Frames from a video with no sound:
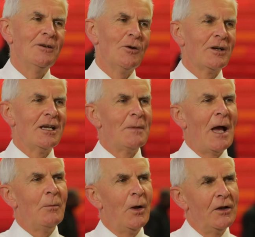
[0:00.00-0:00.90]
You've got to keep
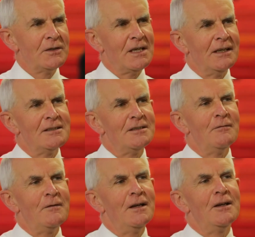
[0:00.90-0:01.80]
out of politics.
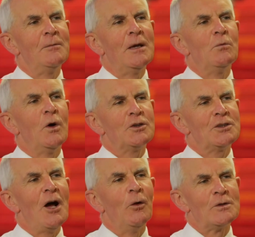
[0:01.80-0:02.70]
You feel you're being
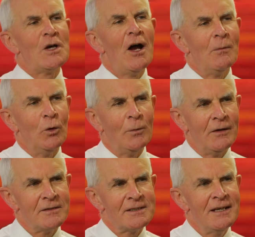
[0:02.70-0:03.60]
watched the whole time
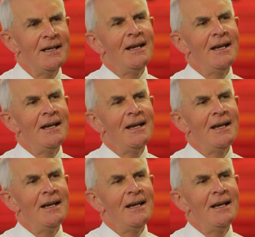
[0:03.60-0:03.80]
almost.